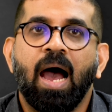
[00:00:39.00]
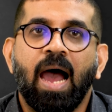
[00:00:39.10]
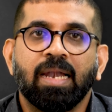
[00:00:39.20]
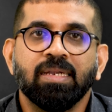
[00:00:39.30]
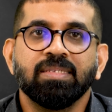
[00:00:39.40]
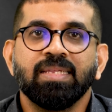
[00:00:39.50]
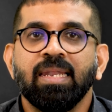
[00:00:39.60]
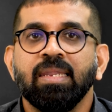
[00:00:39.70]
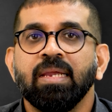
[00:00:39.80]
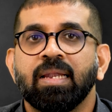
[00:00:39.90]

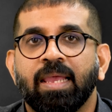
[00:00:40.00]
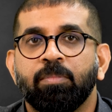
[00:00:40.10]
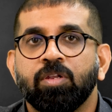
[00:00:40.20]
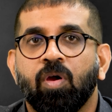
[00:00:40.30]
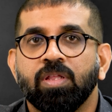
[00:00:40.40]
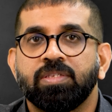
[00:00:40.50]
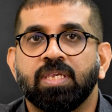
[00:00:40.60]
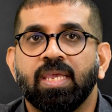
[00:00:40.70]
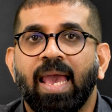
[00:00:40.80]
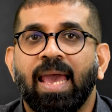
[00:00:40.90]
Understanding
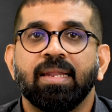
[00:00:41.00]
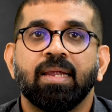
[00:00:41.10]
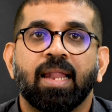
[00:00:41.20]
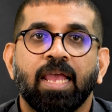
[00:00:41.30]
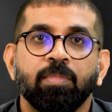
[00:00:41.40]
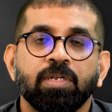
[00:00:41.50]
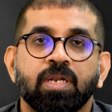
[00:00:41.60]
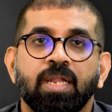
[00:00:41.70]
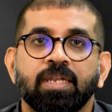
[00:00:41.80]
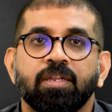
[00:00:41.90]
climatology and
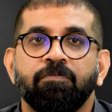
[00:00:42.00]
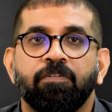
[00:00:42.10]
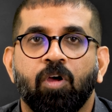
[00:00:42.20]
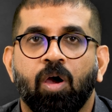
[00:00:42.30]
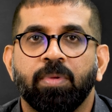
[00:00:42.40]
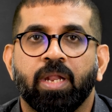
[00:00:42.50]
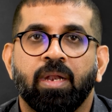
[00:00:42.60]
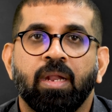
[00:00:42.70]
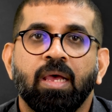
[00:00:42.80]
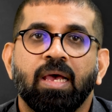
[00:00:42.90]
climate-related phenomenon